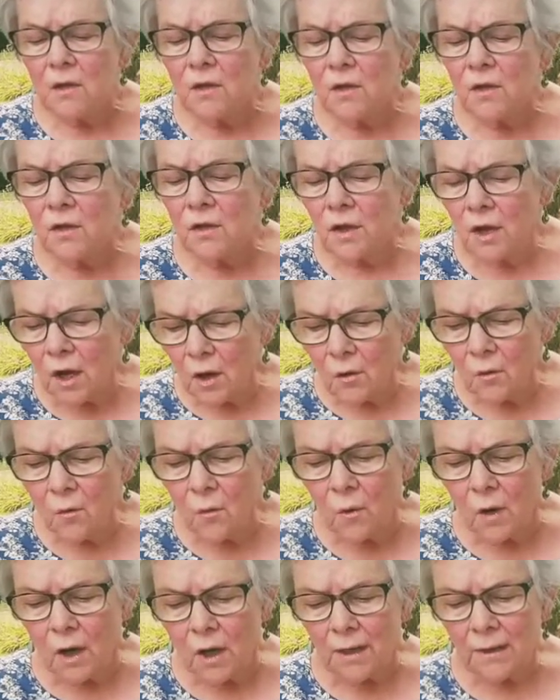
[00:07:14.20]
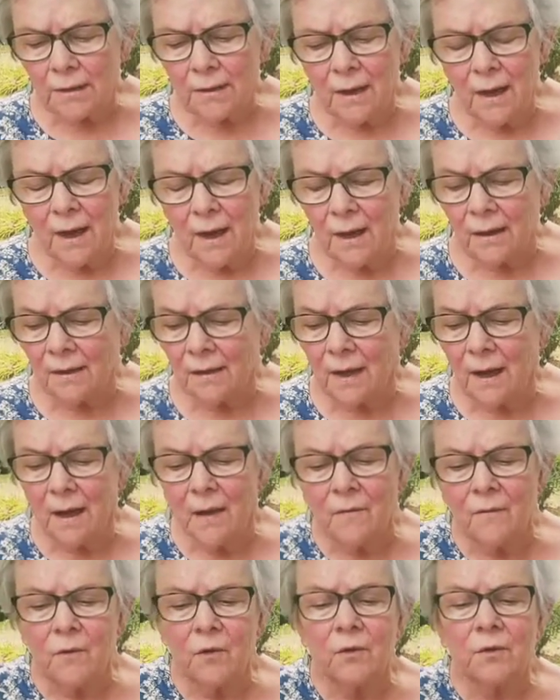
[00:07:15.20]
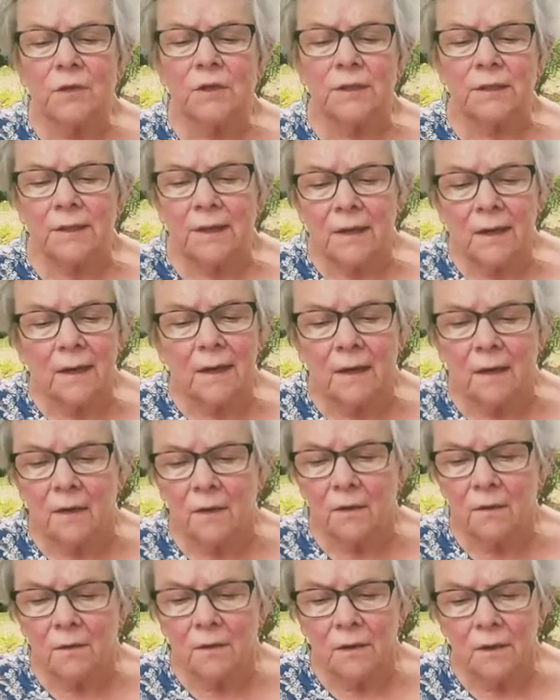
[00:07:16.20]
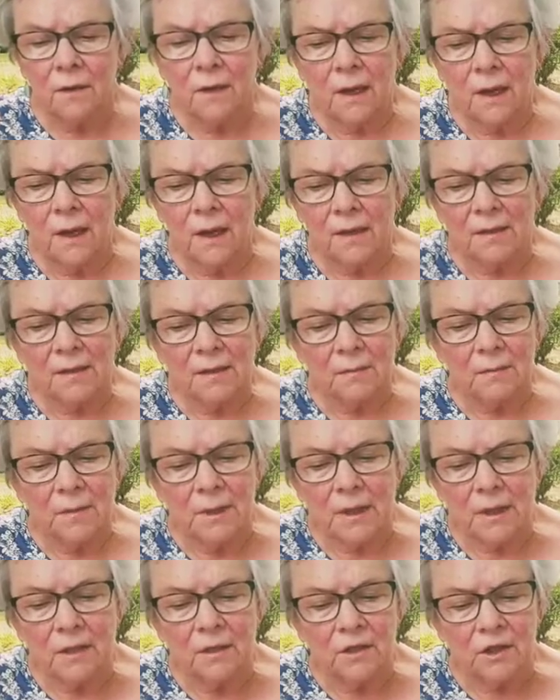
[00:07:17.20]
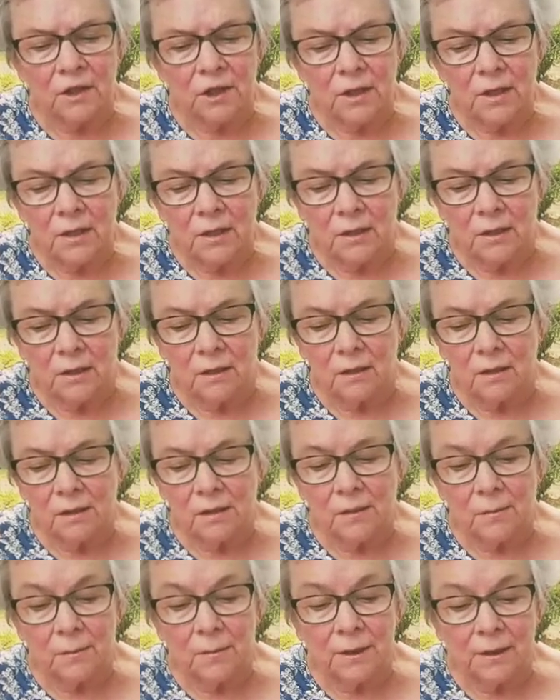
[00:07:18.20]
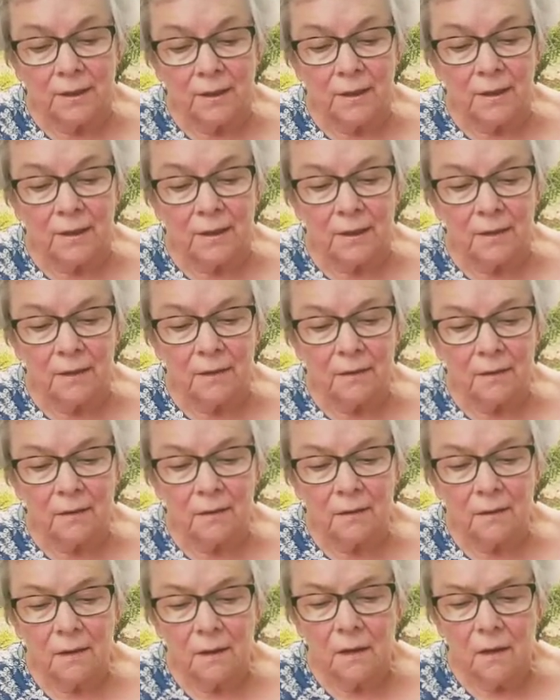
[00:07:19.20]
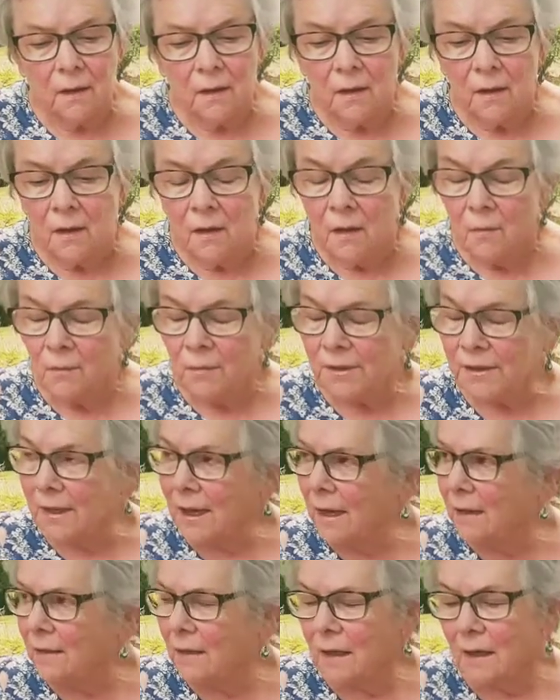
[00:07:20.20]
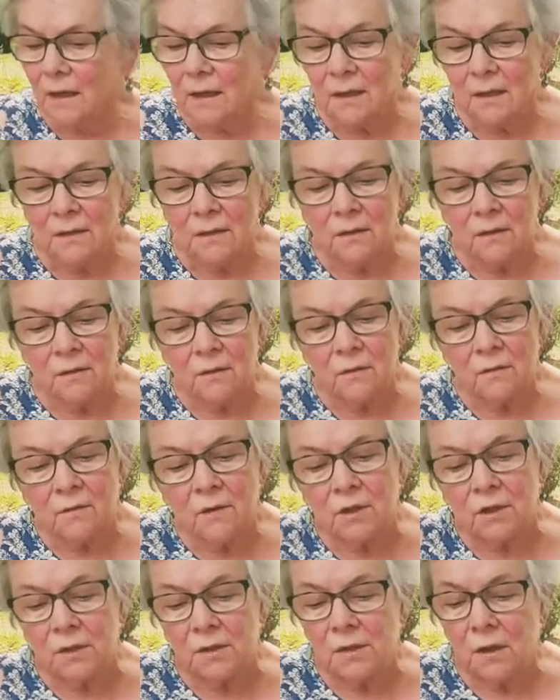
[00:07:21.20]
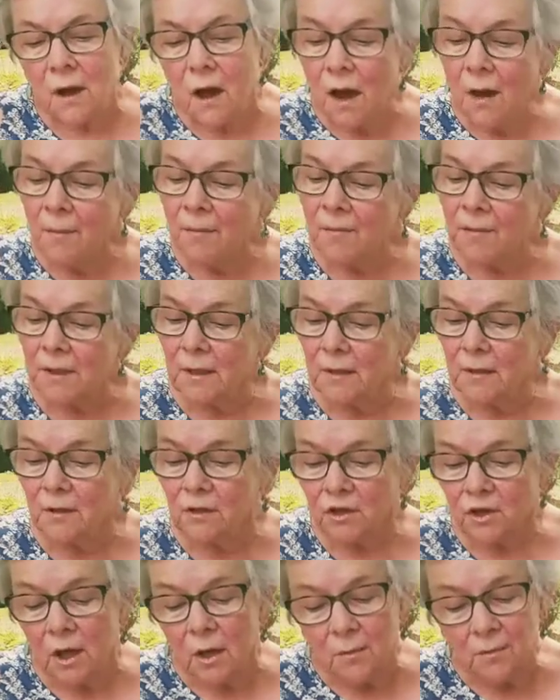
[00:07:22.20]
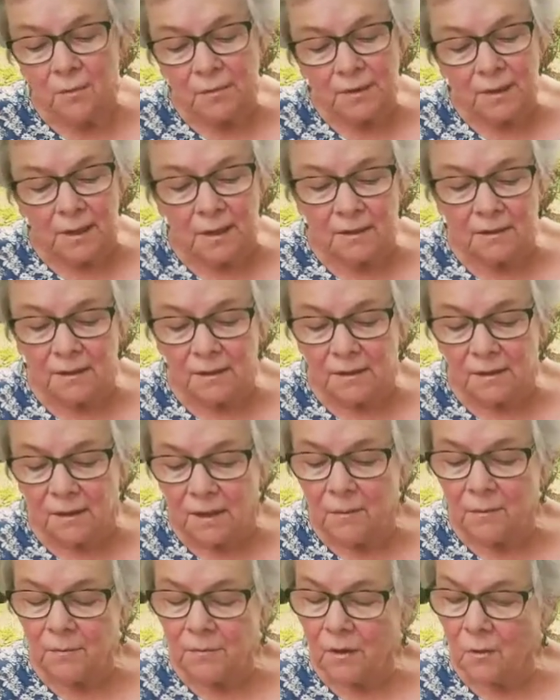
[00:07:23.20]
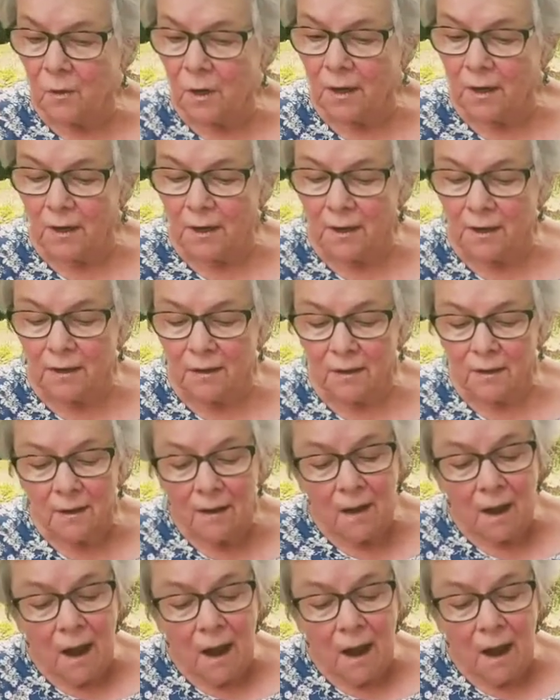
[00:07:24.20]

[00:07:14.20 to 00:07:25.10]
no one had ever dared ask Mean Jean to play. But that Katie Sue just hopped and jumped and skipped away.